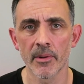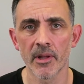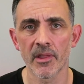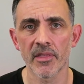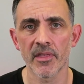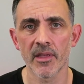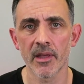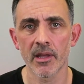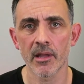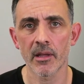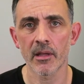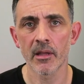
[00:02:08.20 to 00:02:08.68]
them, I
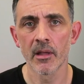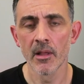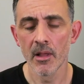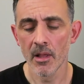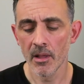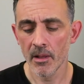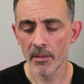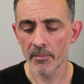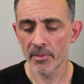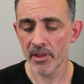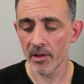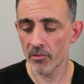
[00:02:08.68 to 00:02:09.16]
think.
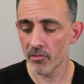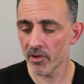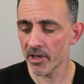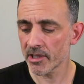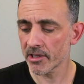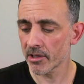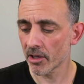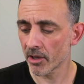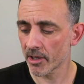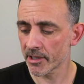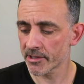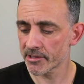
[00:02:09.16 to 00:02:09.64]
But they're
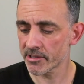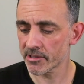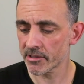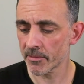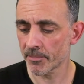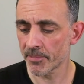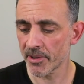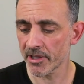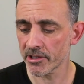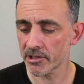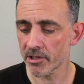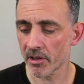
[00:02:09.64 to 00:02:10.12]
really nice.
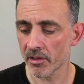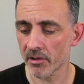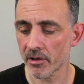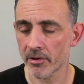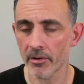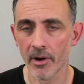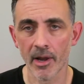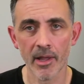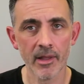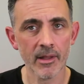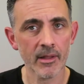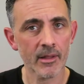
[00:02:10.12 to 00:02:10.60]
The pictures are
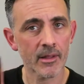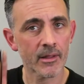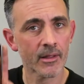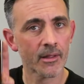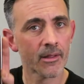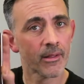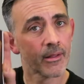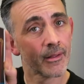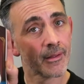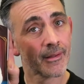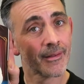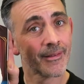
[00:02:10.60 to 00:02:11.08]
great.
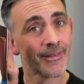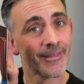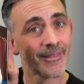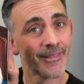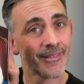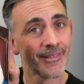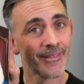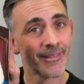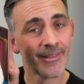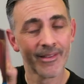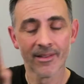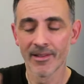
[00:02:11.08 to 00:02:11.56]

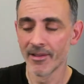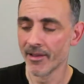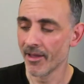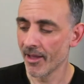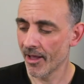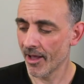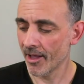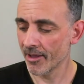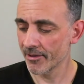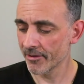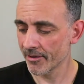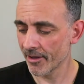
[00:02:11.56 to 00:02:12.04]

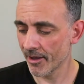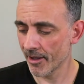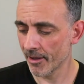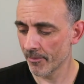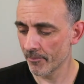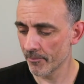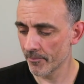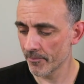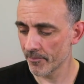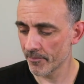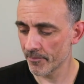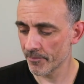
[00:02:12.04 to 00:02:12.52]
And
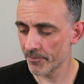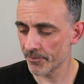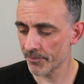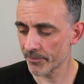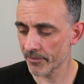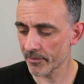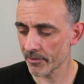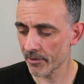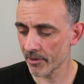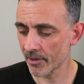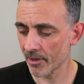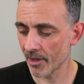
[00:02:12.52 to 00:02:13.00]

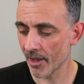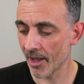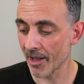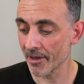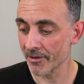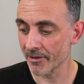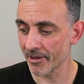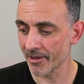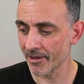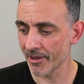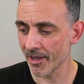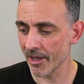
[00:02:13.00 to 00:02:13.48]

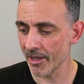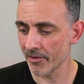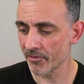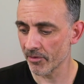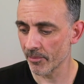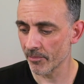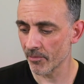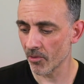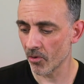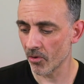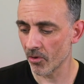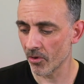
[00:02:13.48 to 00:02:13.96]

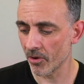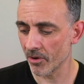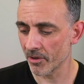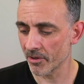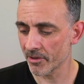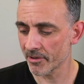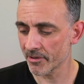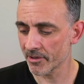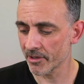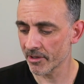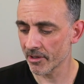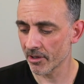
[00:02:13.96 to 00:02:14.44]
even,
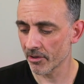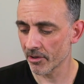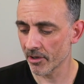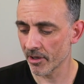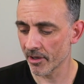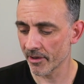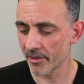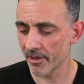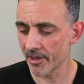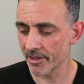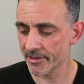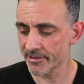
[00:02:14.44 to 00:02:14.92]
or, you know,
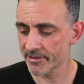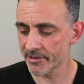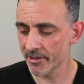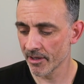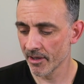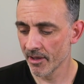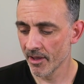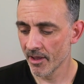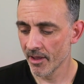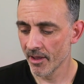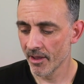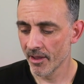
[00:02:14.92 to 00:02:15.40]
like this.
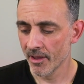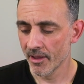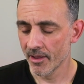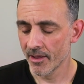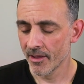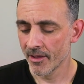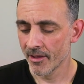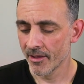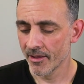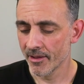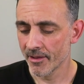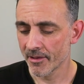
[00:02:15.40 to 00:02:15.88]

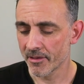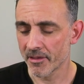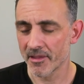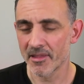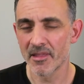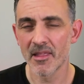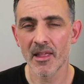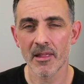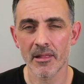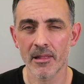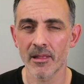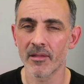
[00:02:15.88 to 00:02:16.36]

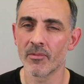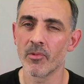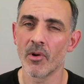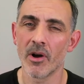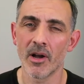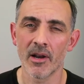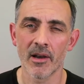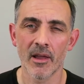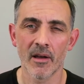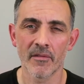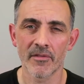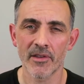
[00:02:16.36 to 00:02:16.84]
See, this is
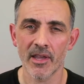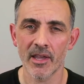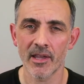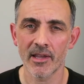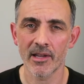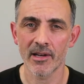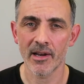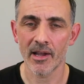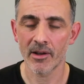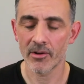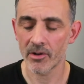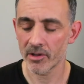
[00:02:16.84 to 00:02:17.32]
what I love
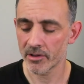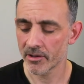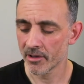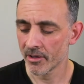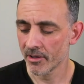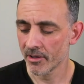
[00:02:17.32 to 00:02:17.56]
geeking out on.